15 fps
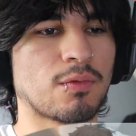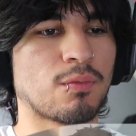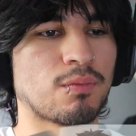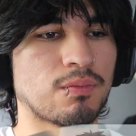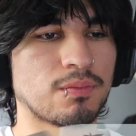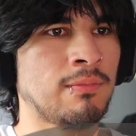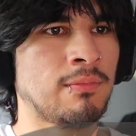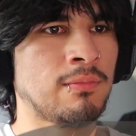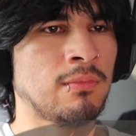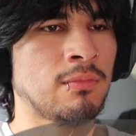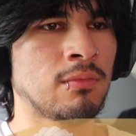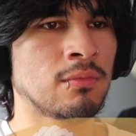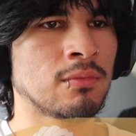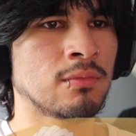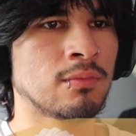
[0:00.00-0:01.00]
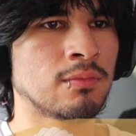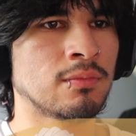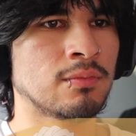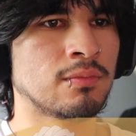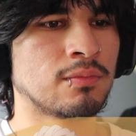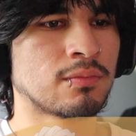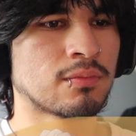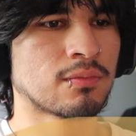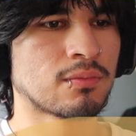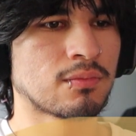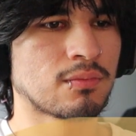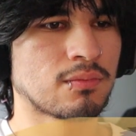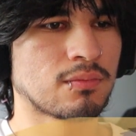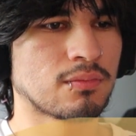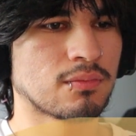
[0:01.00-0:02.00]

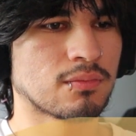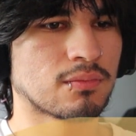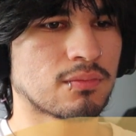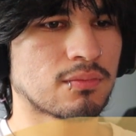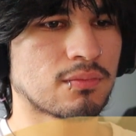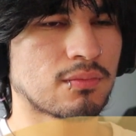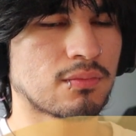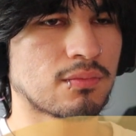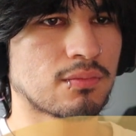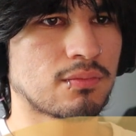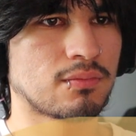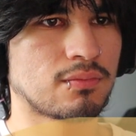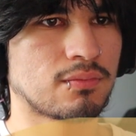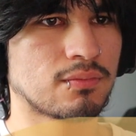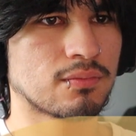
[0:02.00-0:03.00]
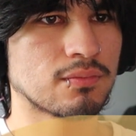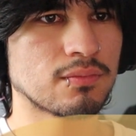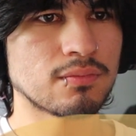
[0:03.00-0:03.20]
Nothing is said.